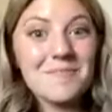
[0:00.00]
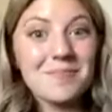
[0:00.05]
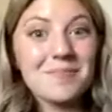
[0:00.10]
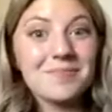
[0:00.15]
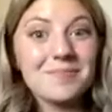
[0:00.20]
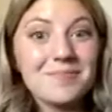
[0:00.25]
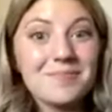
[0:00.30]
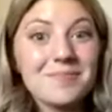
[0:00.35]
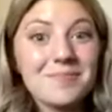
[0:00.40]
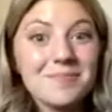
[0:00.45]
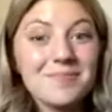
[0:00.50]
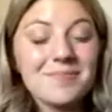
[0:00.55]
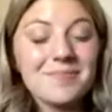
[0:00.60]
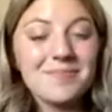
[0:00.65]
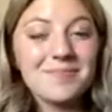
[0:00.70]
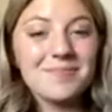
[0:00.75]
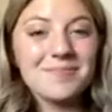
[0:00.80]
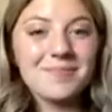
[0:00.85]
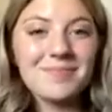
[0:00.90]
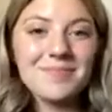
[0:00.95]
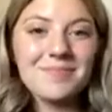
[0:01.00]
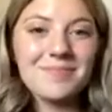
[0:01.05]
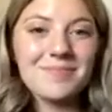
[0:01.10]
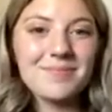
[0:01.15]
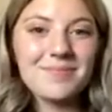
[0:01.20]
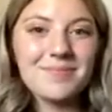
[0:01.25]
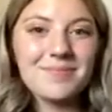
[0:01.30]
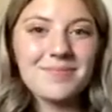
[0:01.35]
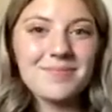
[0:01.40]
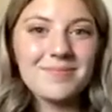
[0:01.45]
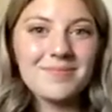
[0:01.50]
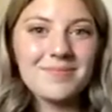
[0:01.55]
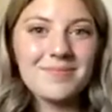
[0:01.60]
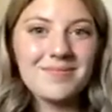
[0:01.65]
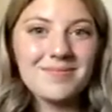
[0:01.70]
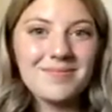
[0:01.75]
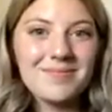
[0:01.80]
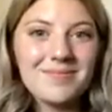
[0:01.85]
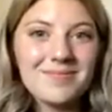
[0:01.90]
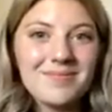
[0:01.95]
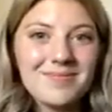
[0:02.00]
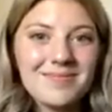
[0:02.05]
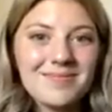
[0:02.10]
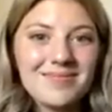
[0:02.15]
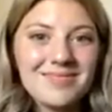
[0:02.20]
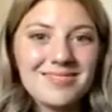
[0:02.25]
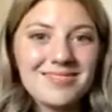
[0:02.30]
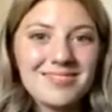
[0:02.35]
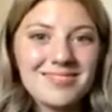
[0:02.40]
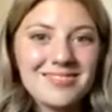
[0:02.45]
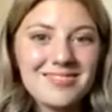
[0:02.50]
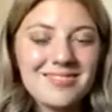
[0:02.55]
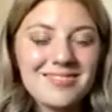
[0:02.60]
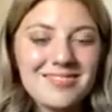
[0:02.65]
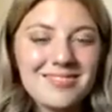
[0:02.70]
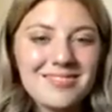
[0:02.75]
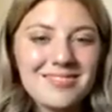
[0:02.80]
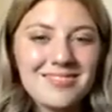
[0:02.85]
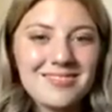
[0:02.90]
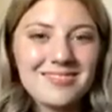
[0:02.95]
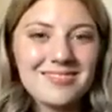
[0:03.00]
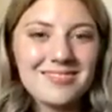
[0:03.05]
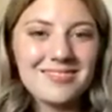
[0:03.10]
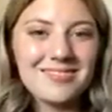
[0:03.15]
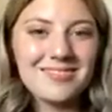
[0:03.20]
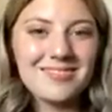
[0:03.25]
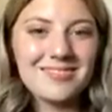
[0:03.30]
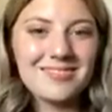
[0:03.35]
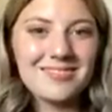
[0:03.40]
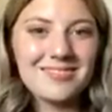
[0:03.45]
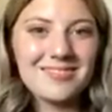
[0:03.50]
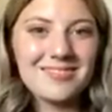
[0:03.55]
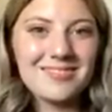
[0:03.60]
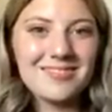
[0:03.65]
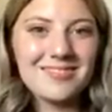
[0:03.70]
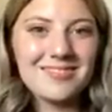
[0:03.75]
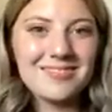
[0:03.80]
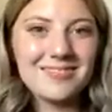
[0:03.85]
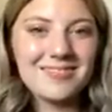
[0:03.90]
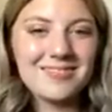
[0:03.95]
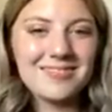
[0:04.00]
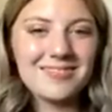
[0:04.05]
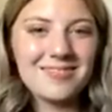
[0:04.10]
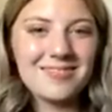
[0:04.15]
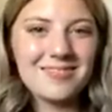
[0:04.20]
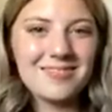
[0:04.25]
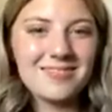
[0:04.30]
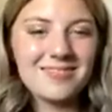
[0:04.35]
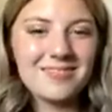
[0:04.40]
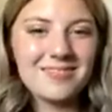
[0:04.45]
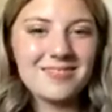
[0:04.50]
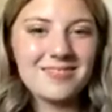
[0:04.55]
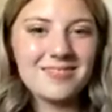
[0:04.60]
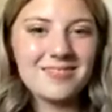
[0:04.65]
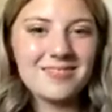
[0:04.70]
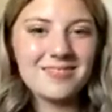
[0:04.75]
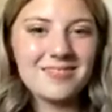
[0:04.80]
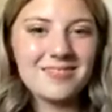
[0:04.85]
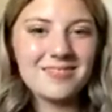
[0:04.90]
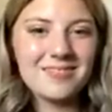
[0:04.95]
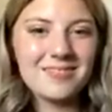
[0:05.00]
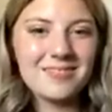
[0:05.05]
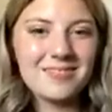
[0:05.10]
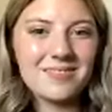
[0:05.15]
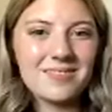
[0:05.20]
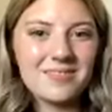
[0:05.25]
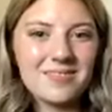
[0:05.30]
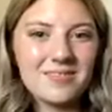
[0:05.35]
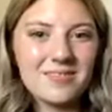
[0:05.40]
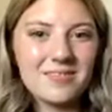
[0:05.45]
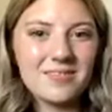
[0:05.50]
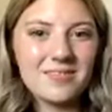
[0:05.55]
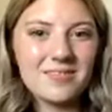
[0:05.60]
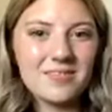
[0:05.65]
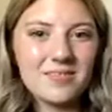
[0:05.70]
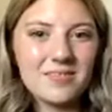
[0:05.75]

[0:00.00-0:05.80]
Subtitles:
This person isn't speaking.